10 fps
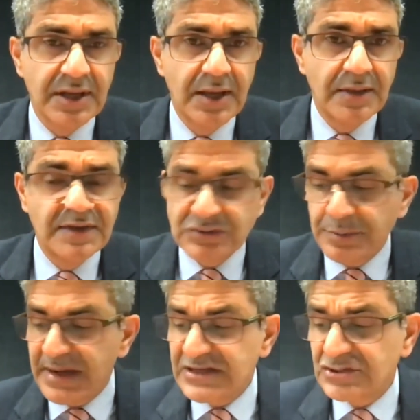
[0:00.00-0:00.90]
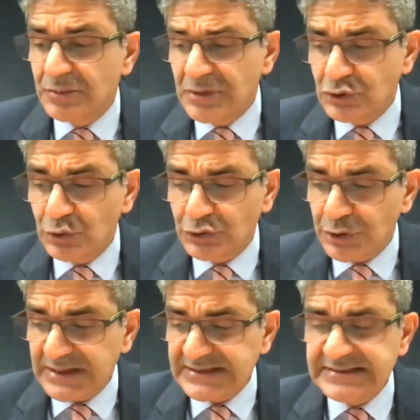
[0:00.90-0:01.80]
These are based on mutual
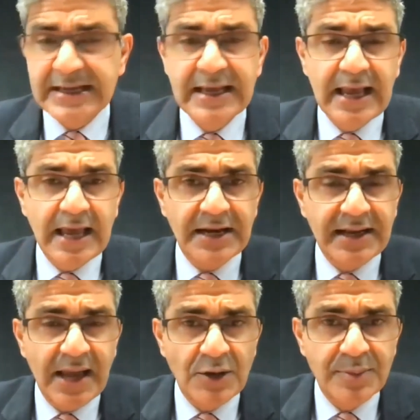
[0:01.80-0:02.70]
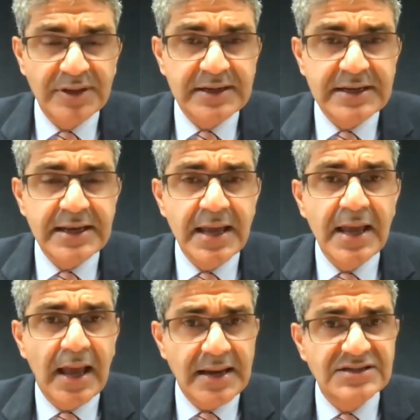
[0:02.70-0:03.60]
trust and accountability
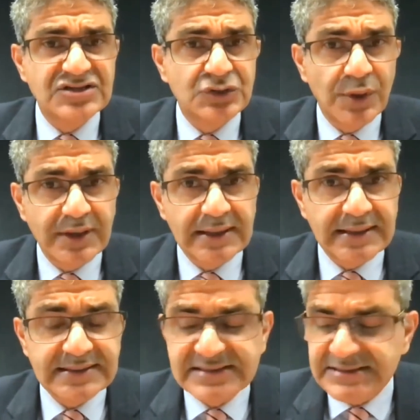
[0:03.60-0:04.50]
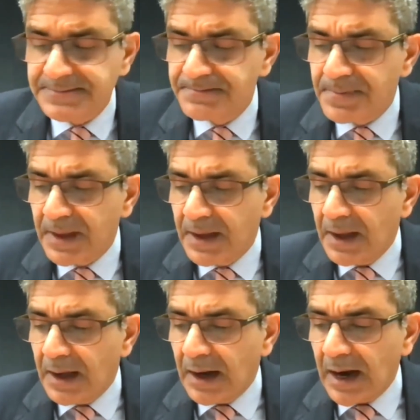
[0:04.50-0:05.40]
and historic links.
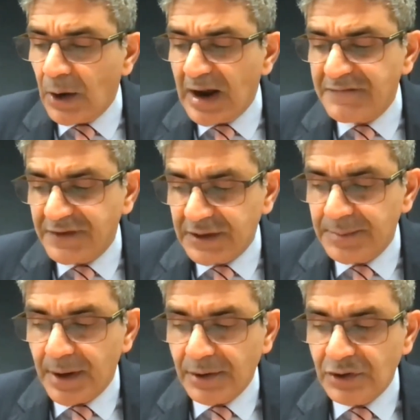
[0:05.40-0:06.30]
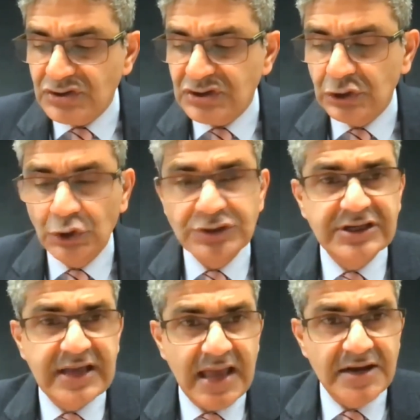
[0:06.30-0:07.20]
Our African partners look to
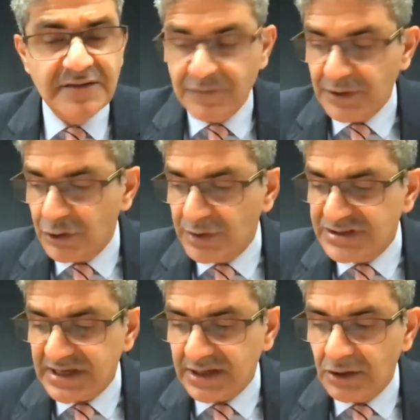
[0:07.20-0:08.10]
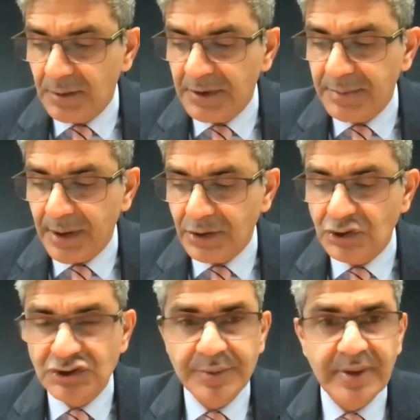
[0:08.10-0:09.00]
Canada for increased economic
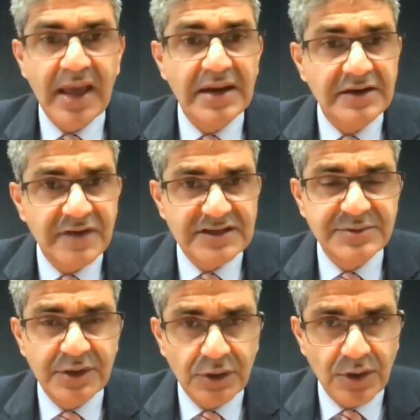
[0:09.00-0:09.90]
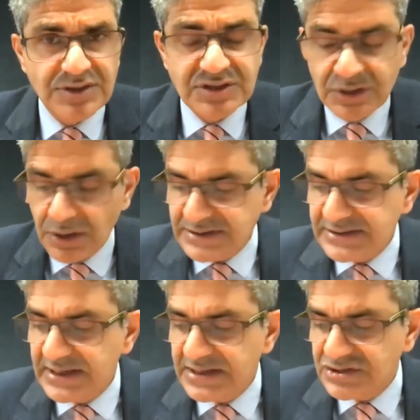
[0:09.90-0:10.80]
partnership and investment across the
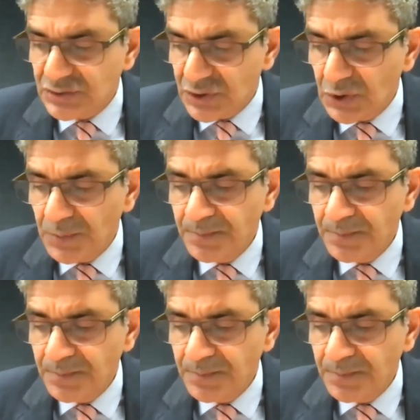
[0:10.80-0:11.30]
continent, as you know.